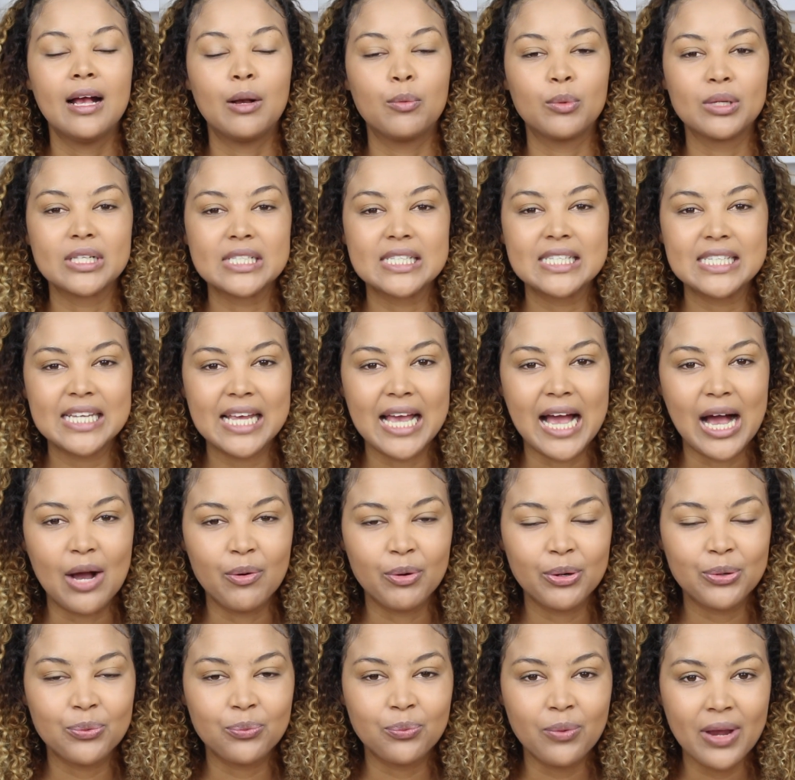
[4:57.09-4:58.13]
We'll see how
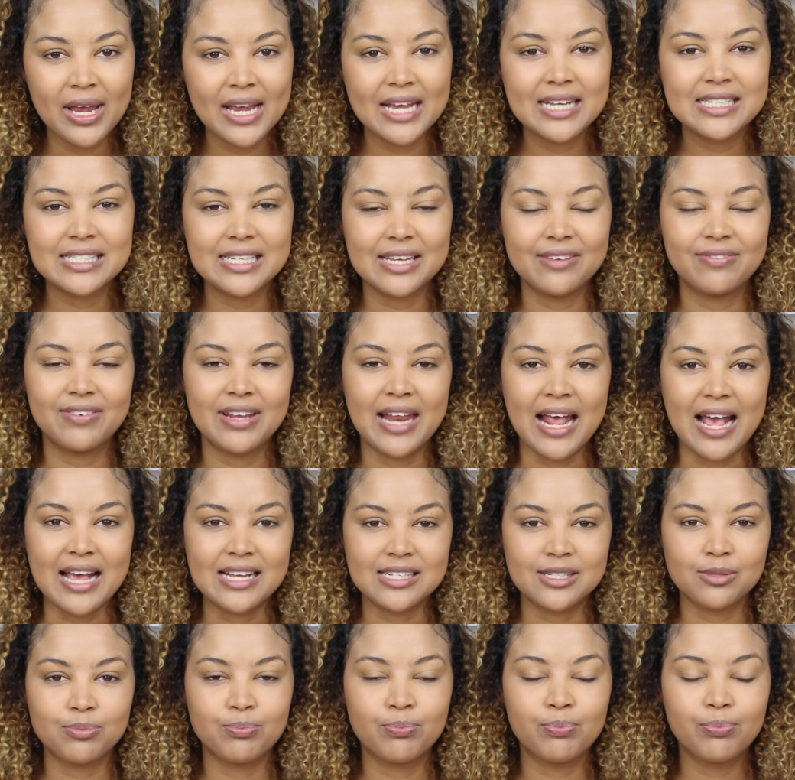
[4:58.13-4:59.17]
it wears, if it
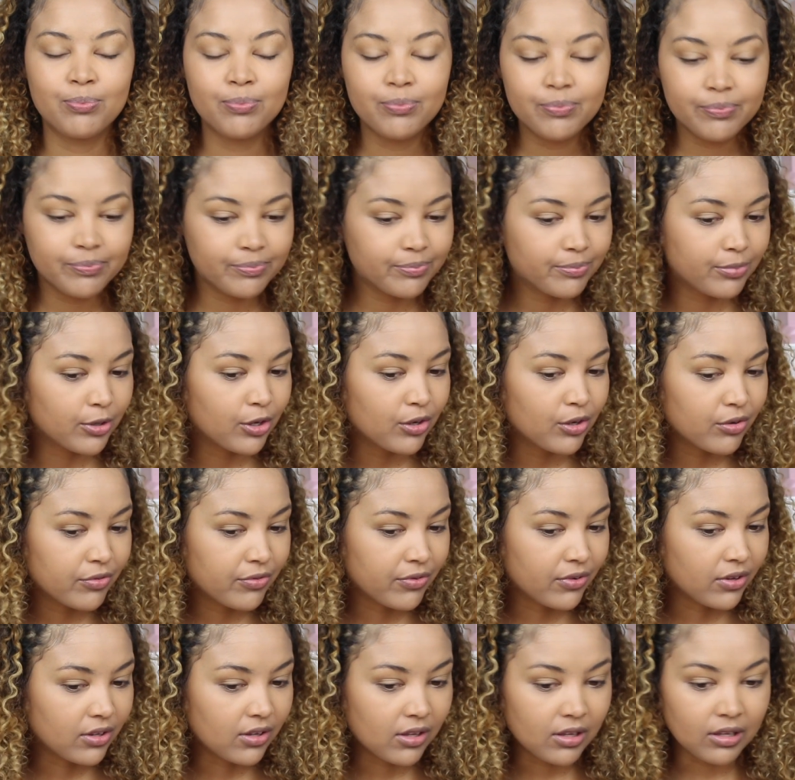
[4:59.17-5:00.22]
has
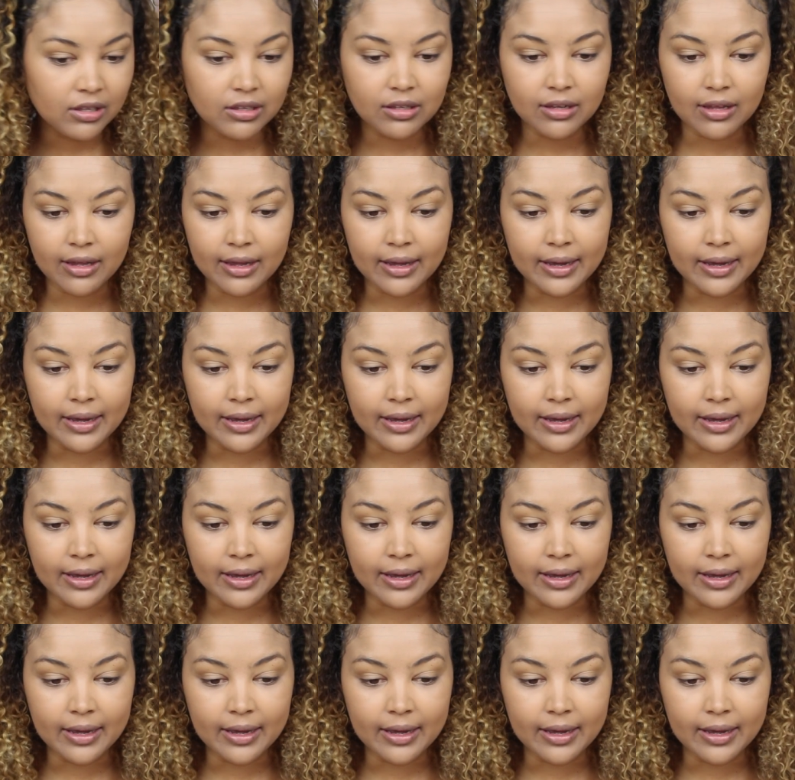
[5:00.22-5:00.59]
beautiful